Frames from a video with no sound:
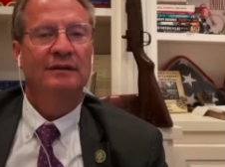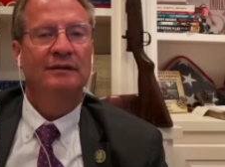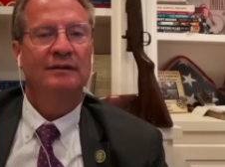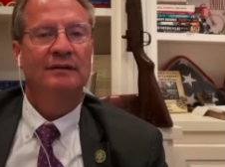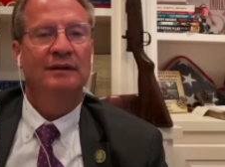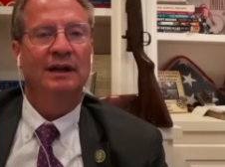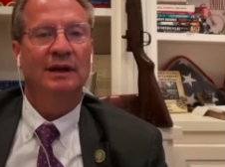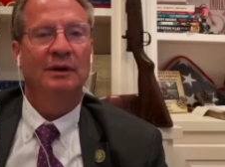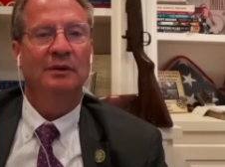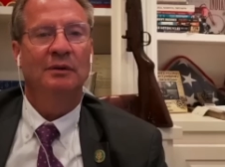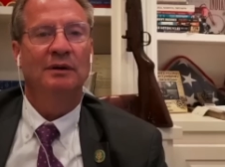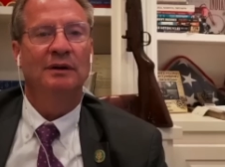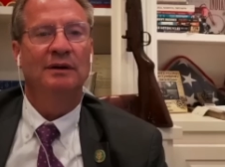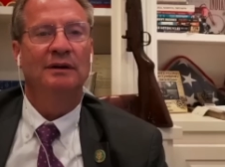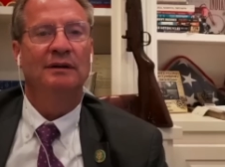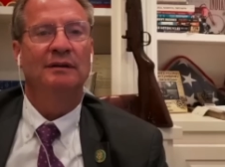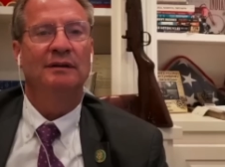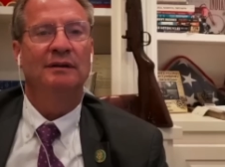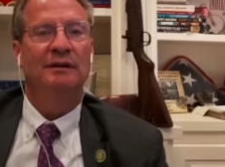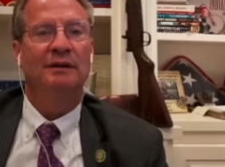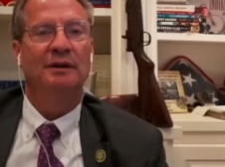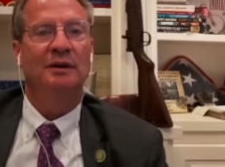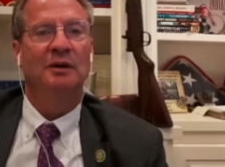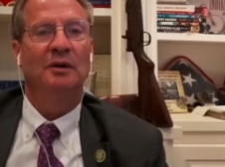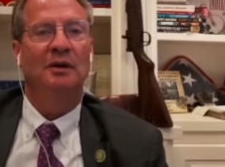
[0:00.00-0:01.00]
It's like,
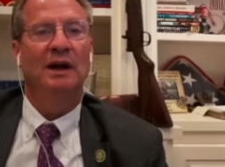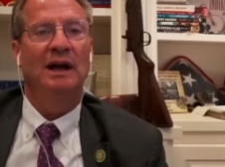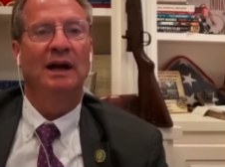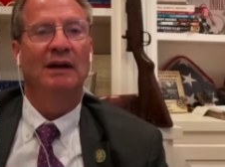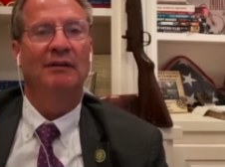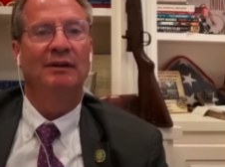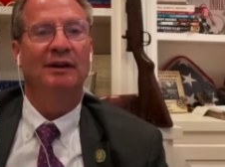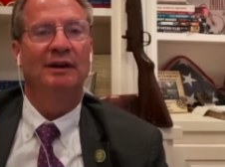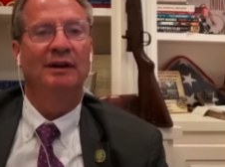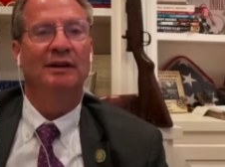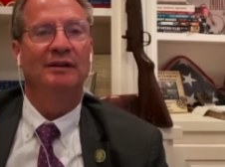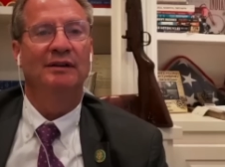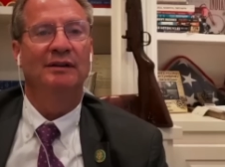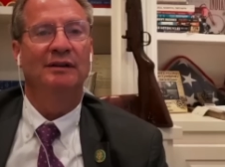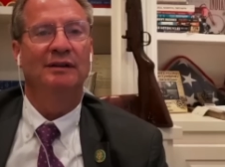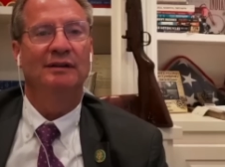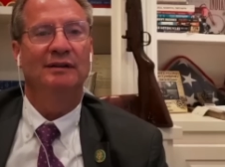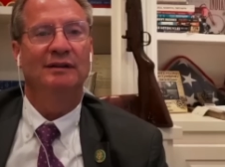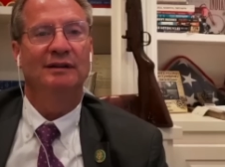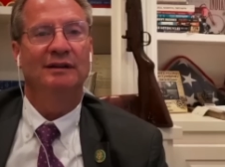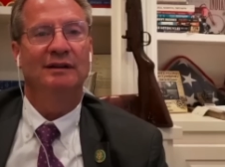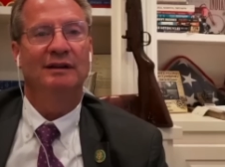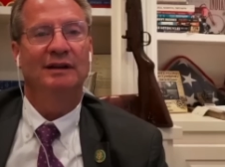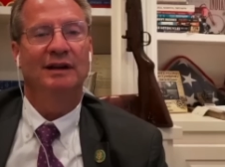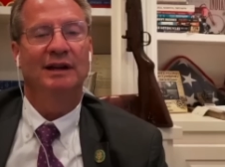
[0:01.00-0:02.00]
you don't have it
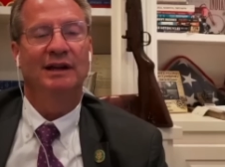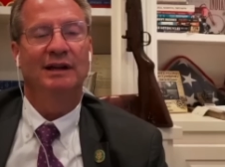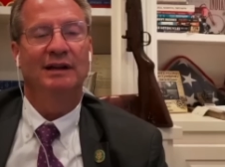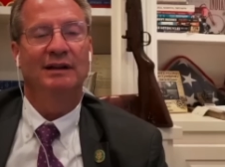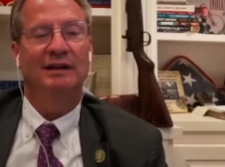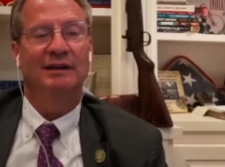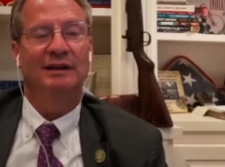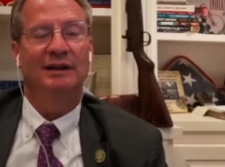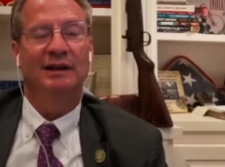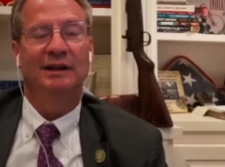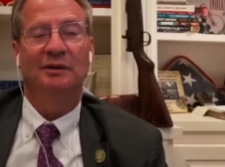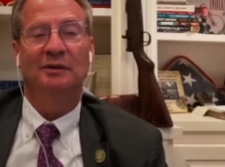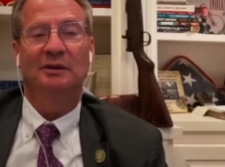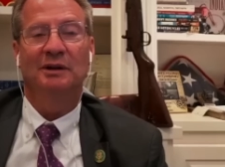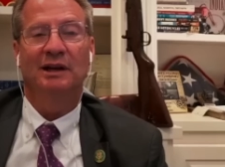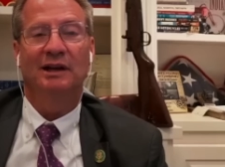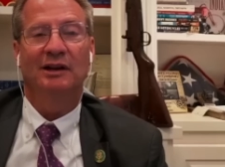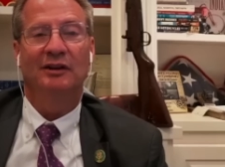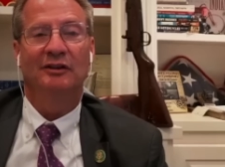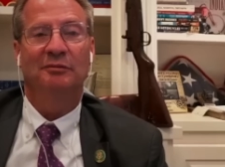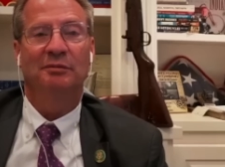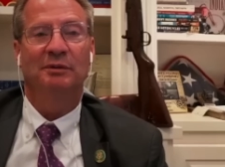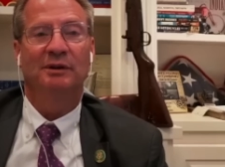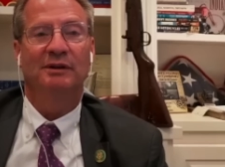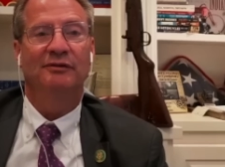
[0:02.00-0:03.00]
in England, I don't
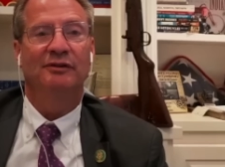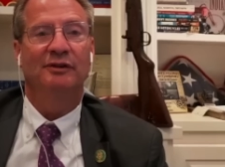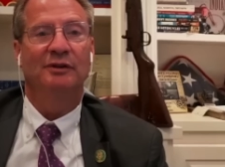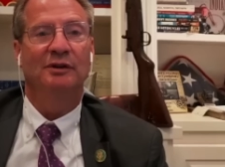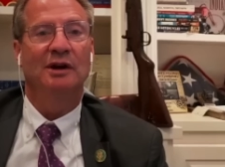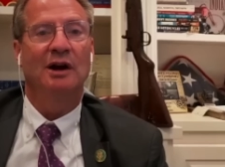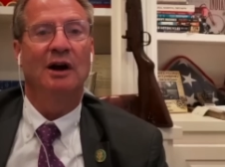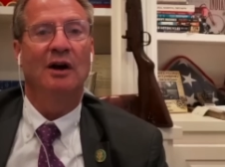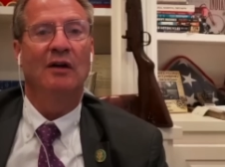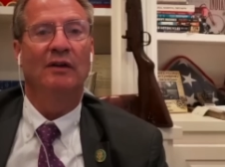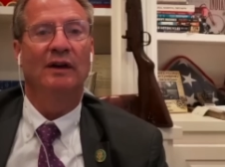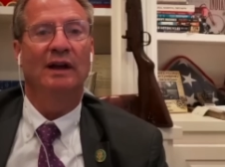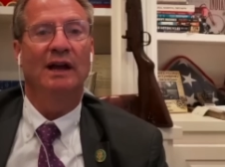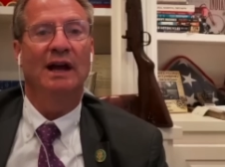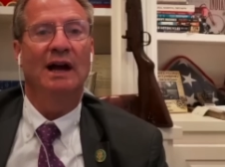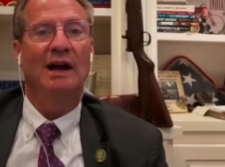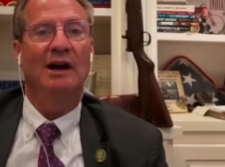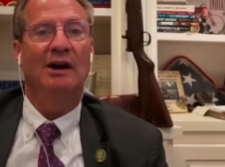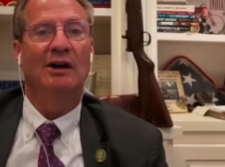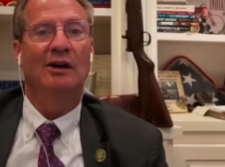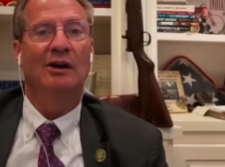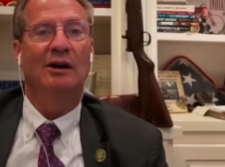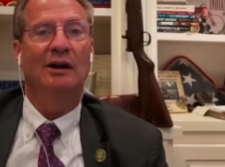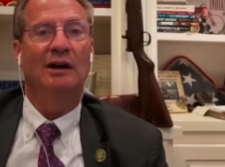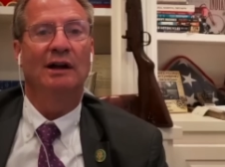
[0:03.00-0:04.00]
guess, but if you call the
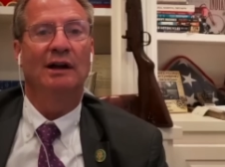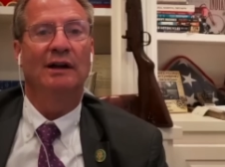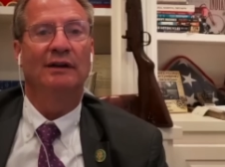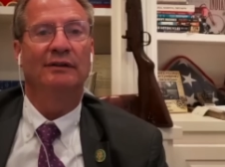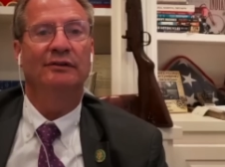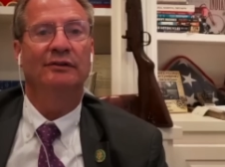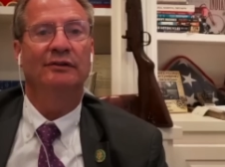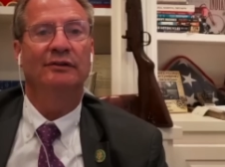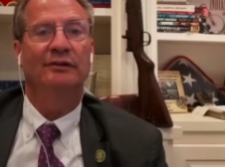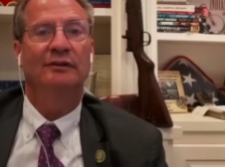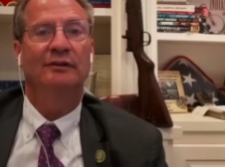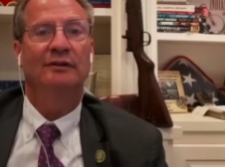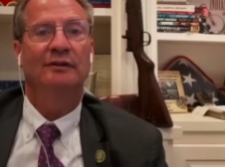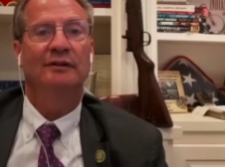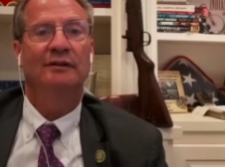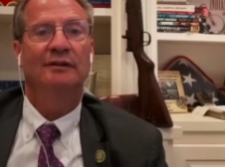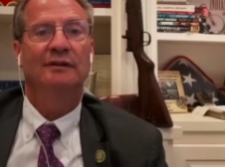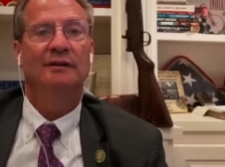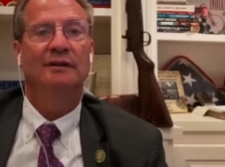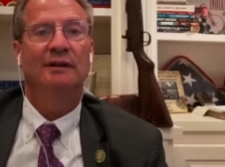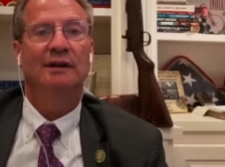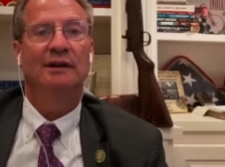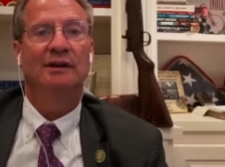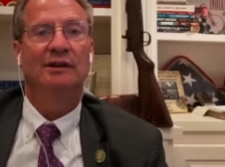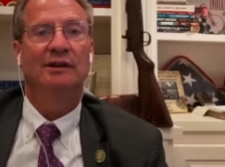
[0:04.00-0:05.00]
IRS
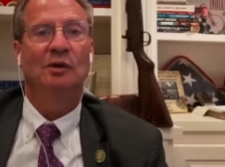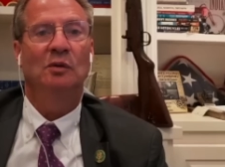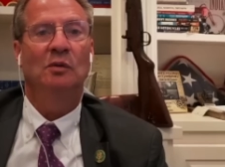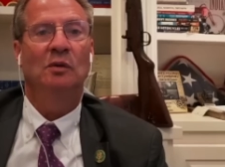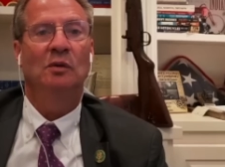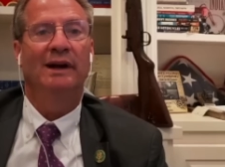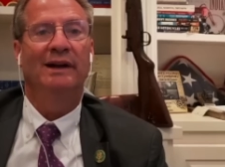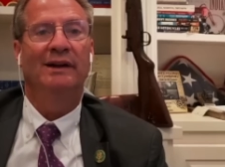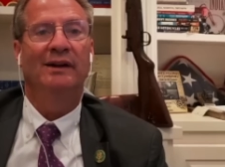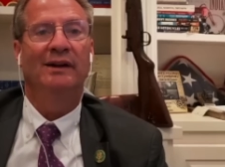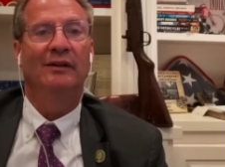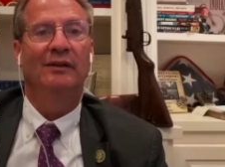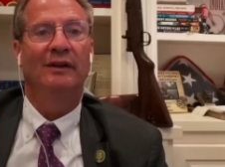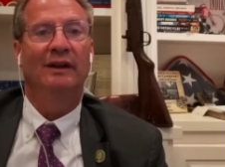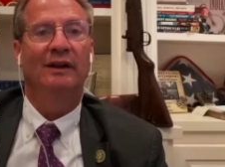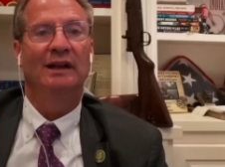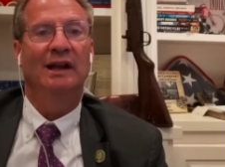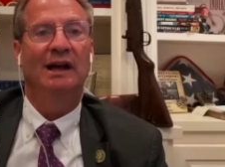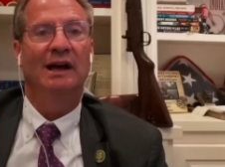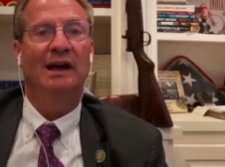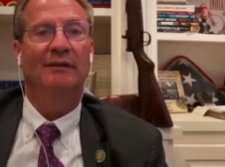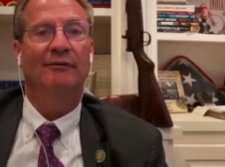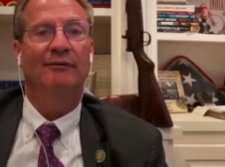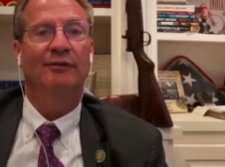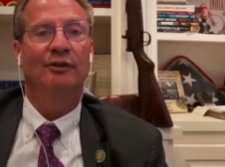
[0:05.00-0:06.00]
and you wait on the
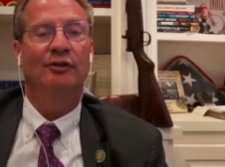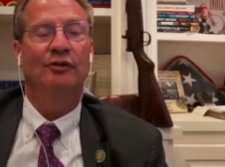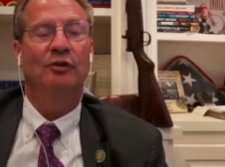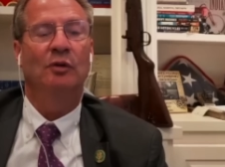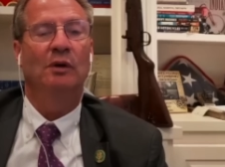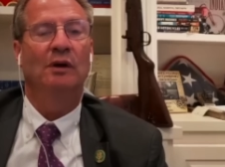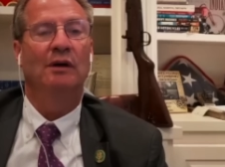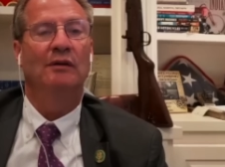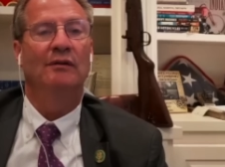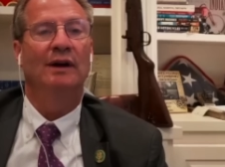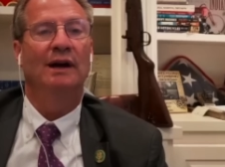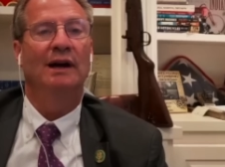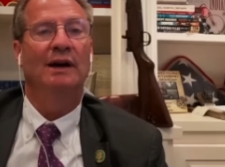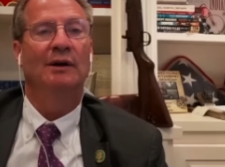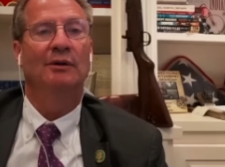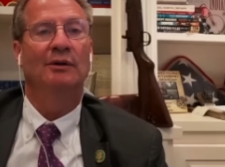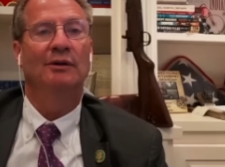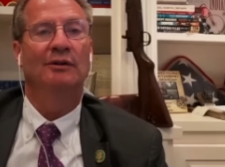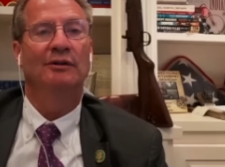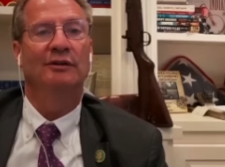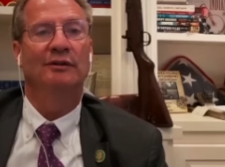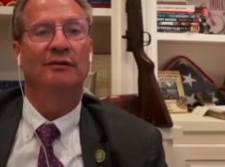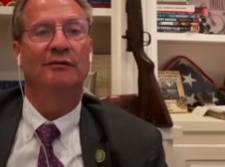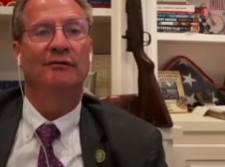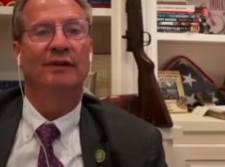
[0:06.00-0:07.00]
line for 12
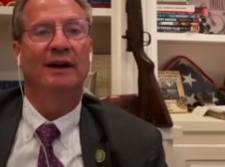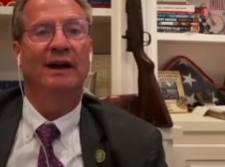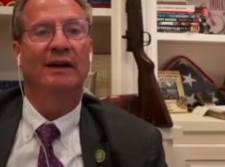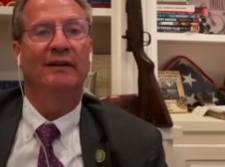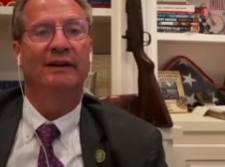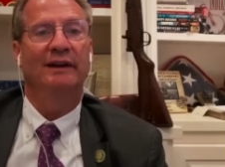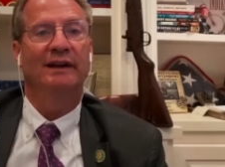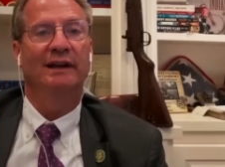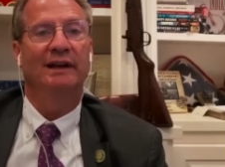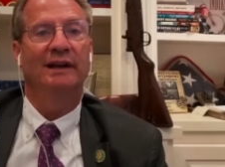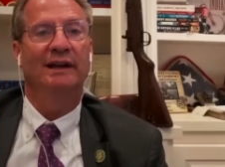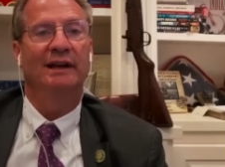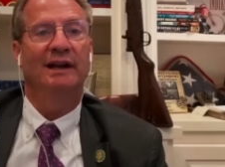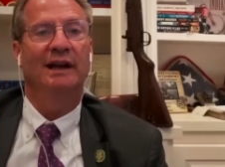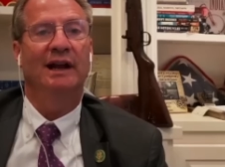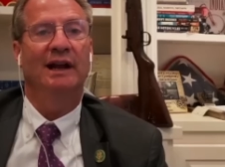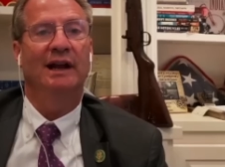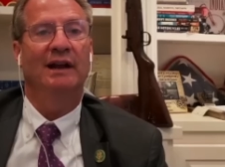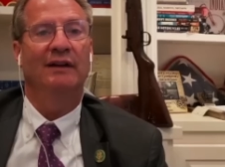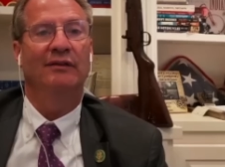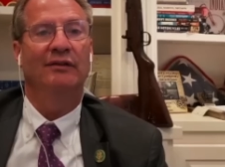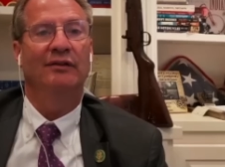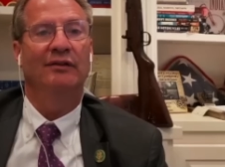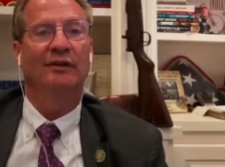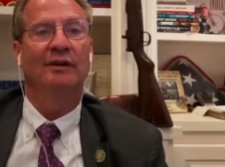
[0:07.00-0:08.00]
hours and finally get an
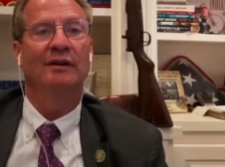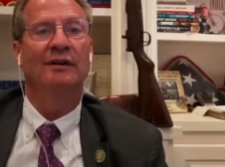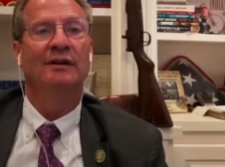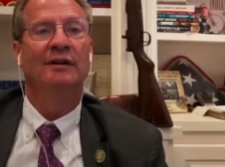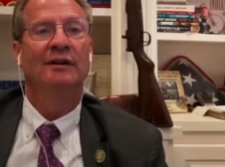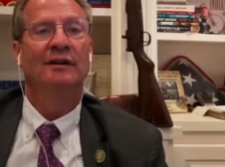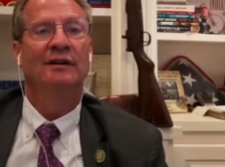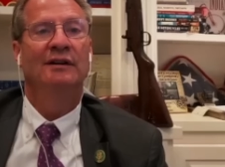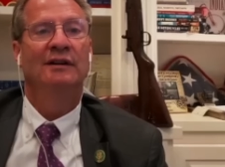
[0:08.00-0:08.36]
answer,